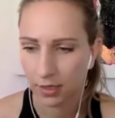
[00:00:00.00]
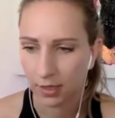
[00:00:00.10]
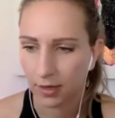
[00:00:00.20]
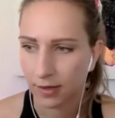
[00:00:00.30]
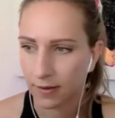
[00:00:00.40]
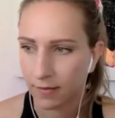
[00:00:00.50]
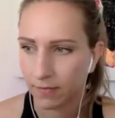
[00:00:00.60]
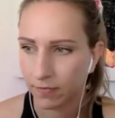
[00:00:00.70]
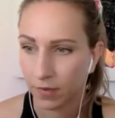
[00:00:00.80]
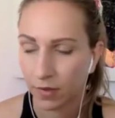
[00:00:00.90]

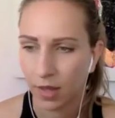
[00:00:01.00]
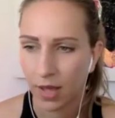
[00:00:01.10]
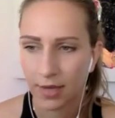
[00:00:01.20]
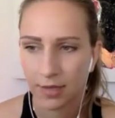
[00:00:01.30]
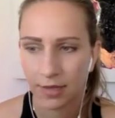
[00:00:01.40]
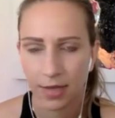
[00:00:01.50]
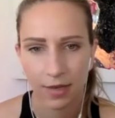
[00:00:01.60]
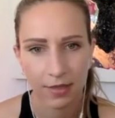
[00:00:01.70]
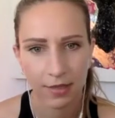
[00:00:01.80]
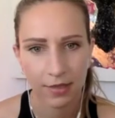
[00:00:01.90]
aligned.
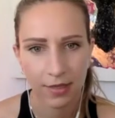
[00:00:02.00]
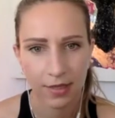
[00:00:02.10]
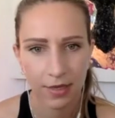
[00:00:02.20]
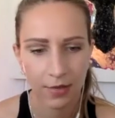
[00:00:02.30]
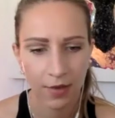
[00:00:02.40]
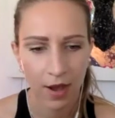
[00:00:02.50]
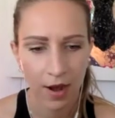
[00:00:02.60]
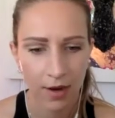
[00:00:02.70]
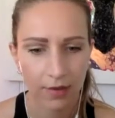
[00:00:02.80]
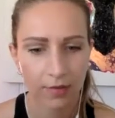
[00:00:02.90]
And here we
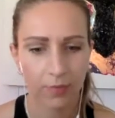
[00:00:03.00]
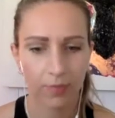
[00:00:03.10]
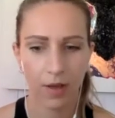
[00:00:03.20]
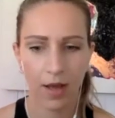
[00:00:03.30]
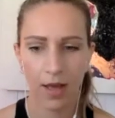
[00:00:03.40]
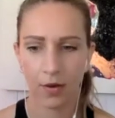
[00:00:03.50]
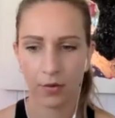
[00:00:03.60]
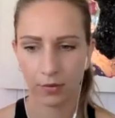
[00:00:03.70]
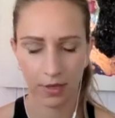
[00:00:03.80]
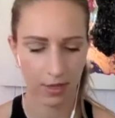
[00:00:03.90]
are. And my
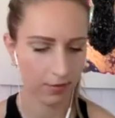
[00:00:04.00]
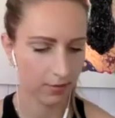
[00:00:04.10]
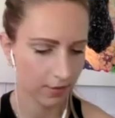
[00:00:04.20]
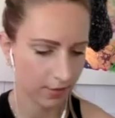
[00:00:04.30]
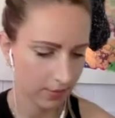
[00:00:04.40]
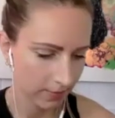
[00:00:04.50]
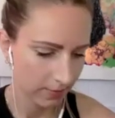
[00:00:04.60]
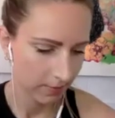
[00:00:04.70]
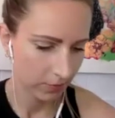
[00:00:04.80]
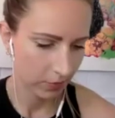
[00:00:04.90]
only
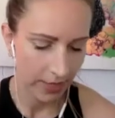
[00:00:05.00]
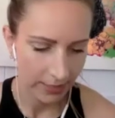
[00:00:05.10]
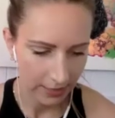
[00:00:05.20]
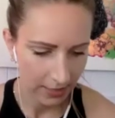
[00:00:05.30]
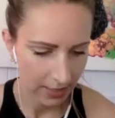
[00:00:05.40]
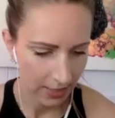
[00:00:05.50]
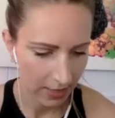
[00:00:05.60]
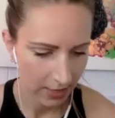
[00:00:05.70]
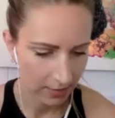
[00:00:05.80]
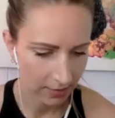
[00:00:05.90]
blessing
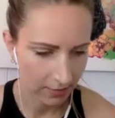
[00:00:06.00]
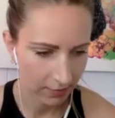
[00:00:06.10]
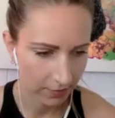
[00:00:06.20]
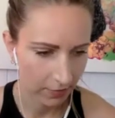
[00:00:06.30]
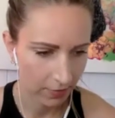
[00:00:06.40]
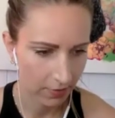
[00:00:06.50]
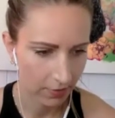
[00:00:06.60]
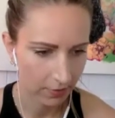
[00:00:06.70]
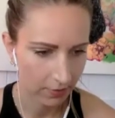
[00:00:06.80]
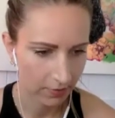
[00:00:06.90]
is
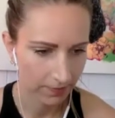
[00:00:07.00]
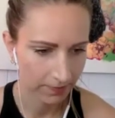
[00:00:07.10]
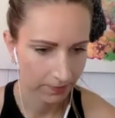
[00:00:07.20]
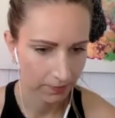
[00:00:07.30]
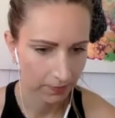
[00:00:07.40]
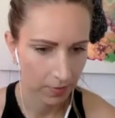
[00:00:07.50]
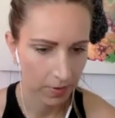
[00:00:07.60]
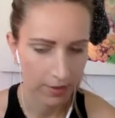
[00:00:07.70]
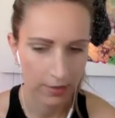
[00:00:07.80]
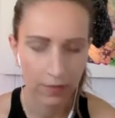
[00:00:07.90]
for the
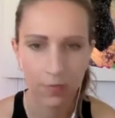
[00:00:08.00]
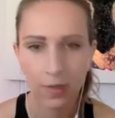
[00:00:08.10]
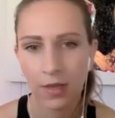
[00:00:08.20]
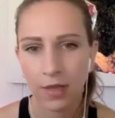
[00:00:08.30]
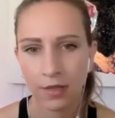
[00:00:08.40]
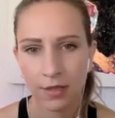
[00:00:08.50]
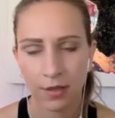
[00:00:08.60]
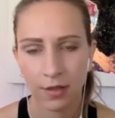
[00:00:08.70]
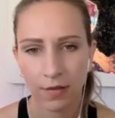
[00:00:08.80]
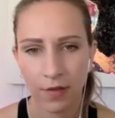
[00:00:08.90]
parts of me that
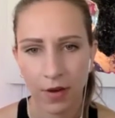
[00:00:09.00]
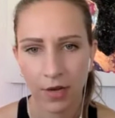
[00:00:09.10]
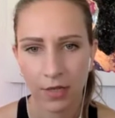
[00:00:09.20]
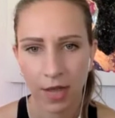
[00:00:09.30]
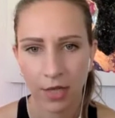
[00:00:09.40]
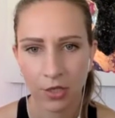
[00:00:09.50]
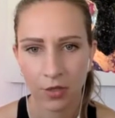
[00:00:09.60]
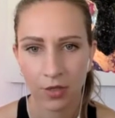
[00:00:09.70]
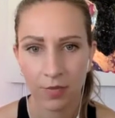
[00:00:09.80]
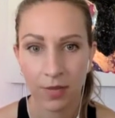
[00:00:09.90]
still are very attached to
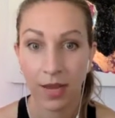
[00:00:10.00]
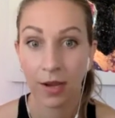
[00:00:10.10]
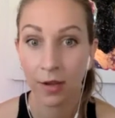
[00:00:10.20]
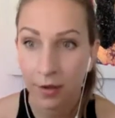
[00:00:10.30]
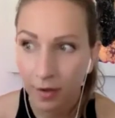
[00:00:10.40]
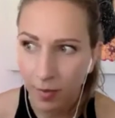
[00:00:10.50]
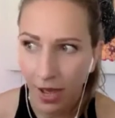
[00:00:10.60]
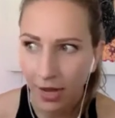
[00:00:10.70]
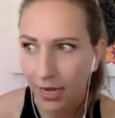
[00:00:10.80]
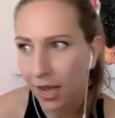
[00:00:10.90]
this being a good
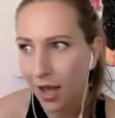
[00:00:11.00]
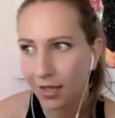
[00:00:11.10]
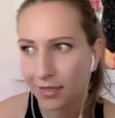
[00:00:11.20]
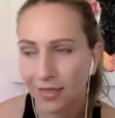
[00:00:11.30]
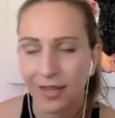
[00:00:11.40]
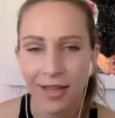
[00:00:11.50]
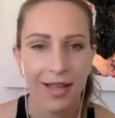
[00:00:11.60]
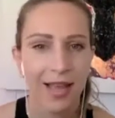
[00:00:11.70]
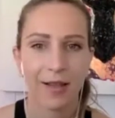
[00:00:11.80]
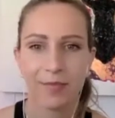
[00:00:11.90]
podcast
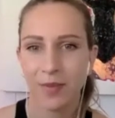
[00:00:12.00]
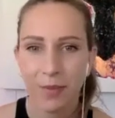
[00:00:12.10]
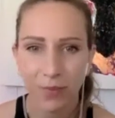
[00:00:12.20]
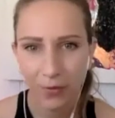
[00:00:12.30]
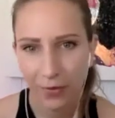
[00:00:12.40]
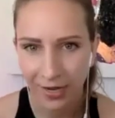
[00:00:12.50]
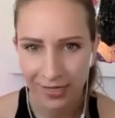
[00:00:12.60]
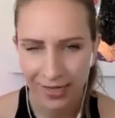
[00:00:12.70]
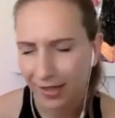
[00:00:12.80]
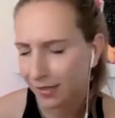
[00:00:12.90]
and people wanting
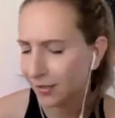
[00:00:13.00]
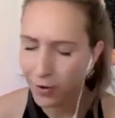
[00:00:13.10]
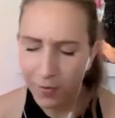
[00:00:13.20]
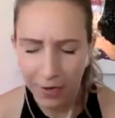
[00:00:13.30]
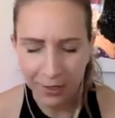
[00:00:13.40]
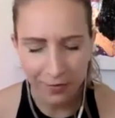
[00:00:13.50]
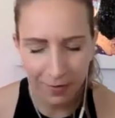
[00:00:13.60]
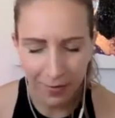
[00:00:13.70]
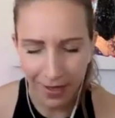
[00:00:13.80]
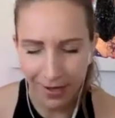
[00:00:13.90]
to get so much
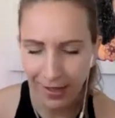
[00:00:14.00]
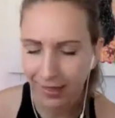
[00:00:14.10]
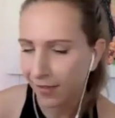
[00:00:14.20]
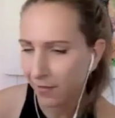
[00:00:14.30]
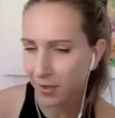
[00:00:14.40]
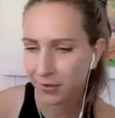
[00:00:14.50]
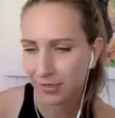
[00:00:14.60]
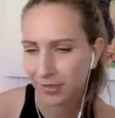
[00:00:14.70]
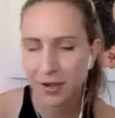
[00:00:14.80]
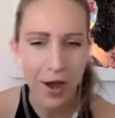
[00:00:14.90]
from it and leaving me all
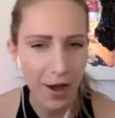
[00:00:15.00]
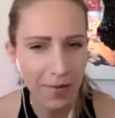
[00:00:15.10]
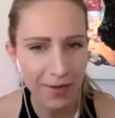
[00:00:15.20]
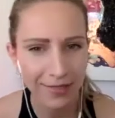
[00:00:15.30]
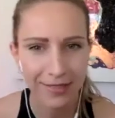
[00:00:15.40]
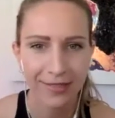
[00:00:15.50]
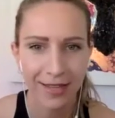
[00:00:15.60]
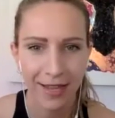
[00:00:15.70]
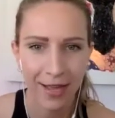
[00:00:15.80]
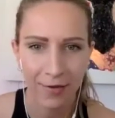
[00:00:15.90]
these comments and
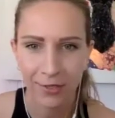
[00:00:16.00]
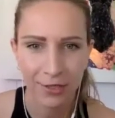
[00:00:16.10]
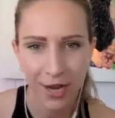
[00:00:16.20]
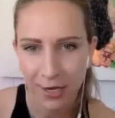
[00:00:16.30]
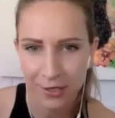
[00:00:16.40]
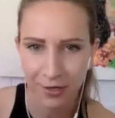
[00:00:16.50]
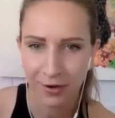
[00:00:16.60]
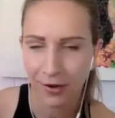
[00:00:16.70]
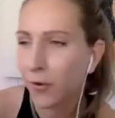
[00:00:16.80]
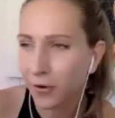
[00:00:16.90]
saying how it changed
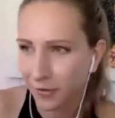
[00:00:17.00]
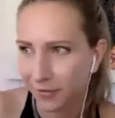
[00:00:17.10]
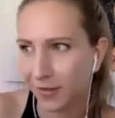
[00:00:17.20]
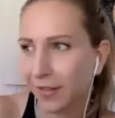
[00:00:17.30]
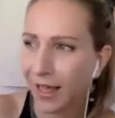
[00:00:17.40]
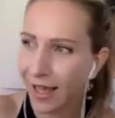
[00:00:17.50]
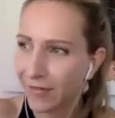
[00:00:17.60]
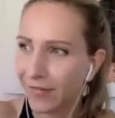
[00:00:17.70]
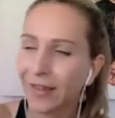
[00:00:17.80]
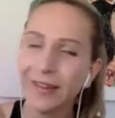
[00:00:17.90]
their course or their
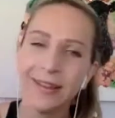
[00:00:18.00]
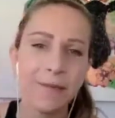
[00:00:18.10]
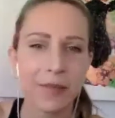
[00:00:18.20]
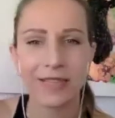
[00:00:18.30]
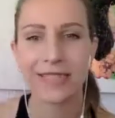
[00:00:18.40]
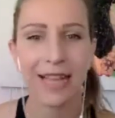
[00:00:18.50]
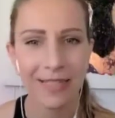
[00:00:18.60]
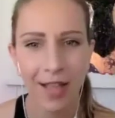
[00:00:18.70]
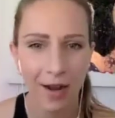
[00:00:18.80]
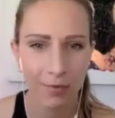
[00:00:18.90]
life, because
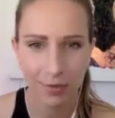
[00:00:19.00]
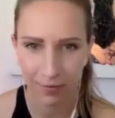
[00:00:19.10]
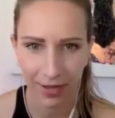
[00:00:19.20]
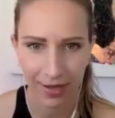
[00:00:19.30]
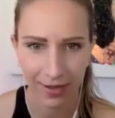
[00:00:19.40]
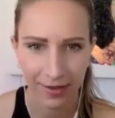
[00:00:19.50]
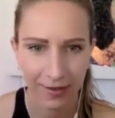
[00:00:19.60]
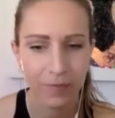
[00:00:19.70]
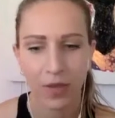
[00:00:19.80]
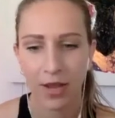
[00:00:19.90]
that's not up to me.
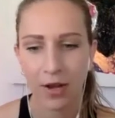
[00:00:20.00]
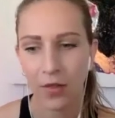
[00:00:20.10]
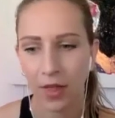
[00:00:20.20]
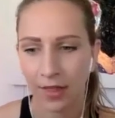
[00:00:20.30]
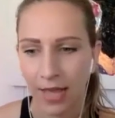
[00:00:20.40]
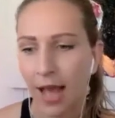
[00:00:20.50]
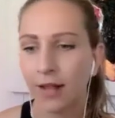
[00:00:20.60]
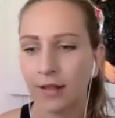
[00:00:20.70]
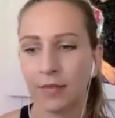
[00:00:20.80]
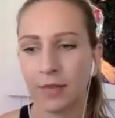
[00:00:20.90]
I know that the
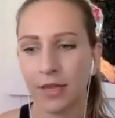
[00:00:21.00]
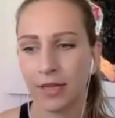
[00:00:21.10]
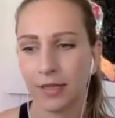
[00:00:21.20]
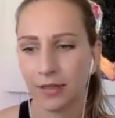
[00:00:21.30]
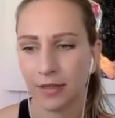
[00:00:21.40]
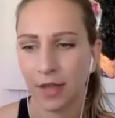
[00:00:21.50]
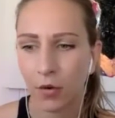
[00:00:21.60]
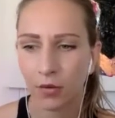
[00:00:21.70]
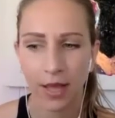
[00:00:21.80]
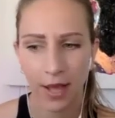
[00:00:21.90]
alchemy, the
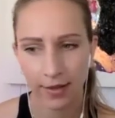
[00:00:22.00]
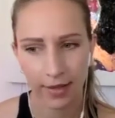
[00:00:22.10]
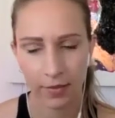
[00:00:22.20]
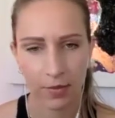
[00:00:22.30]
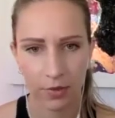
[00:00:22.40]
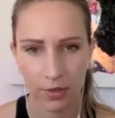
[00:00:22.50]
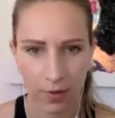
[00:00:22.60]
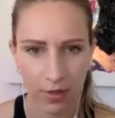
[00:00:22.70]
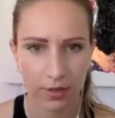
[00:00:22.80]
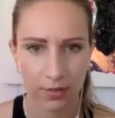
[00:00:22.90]
only alchemy I'm
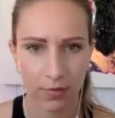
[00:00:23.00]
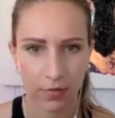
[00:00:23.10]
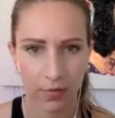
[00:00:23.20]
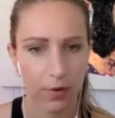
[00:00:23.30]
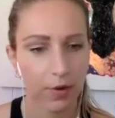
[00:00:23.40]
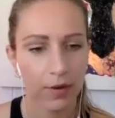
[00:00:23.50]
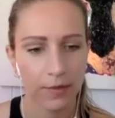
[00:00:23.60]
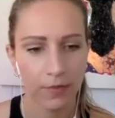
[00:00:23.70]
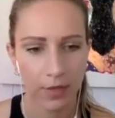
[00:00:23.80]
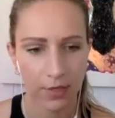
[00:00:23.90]
responsible for
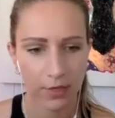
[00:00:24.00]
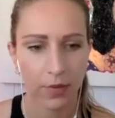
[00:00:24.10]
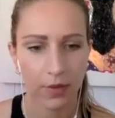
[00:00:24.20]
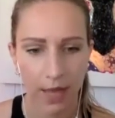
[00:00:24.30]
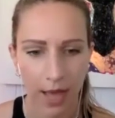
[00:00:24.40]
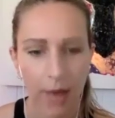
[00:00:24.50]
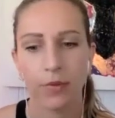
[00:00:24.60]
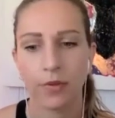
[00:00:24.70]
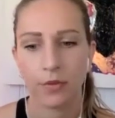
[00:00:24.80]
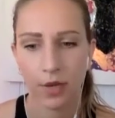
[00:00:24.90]
is the one that
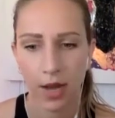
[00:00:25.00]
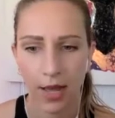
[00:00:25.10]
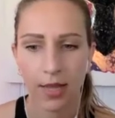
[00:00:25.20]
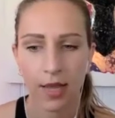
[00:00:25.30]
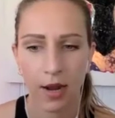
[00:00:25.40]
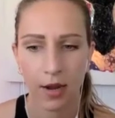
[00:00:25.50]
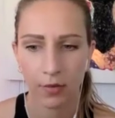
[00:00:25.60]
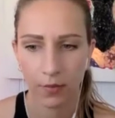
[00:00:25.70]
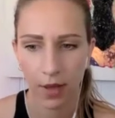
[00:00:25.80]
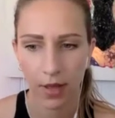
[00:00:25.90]
happens when I get out of
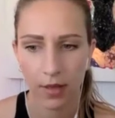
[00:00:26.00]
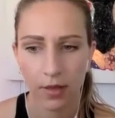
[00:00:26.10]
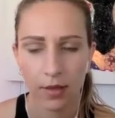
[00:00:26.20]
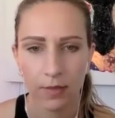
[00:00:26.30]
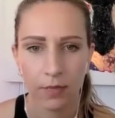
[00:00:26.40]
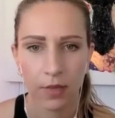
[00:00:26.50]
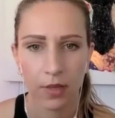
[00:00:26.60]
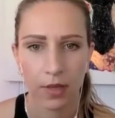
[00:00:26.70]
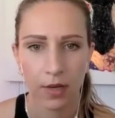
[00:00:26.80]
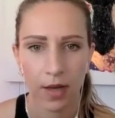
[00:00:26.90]
the way.
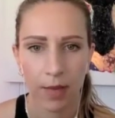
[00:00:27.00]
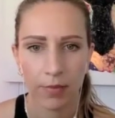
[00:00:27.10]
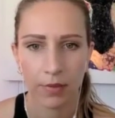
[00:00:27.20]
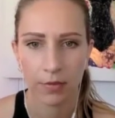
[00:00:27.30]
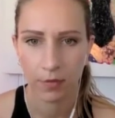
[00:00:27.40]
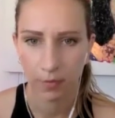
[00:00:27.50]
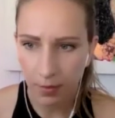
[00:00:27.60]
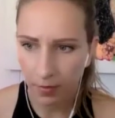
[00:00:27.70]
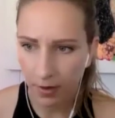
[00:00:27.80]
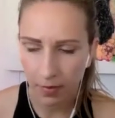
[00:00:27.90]
And then it happens for
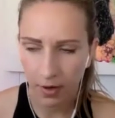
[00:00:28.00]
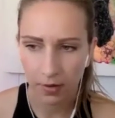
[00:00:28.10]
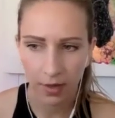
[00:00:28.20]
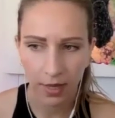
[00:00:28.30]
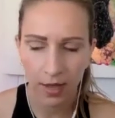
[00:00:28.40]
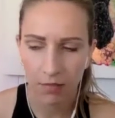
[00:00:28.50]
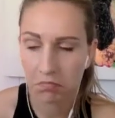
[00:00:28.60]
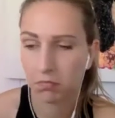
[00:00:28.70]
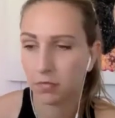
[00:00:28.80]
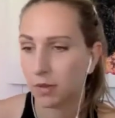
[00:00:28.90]
me primarily,
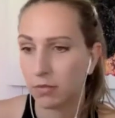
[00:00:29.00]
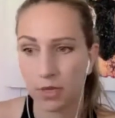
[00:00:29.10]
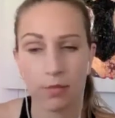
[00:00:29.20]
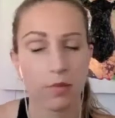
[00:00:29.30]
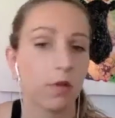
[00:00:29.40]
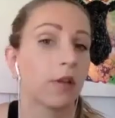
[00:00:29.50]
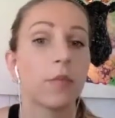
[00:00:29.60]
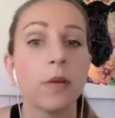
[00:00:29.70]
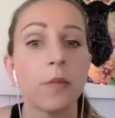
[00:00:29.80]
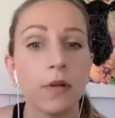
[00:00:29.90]
sometimes for other
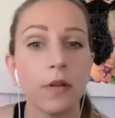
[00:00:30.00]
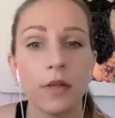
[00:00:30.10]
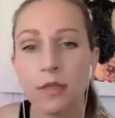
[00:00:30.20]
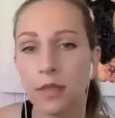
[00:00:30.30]
people and